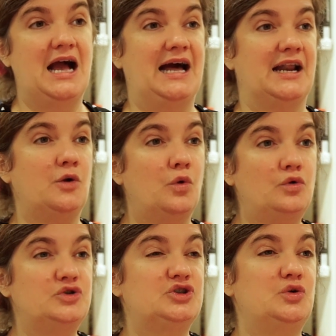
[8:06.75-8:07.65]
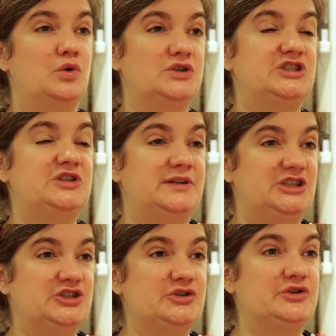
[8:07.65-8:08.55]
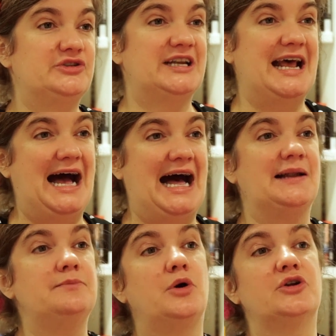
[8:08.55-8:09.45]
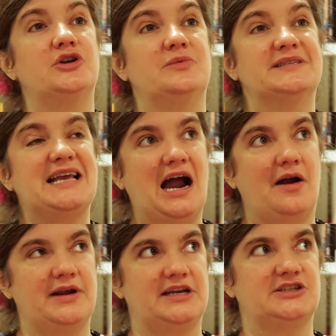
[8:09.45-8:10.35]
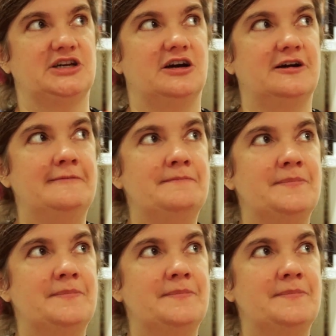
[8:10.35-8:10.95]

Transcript: And I also wanted to ensure that Anne Bodenham's character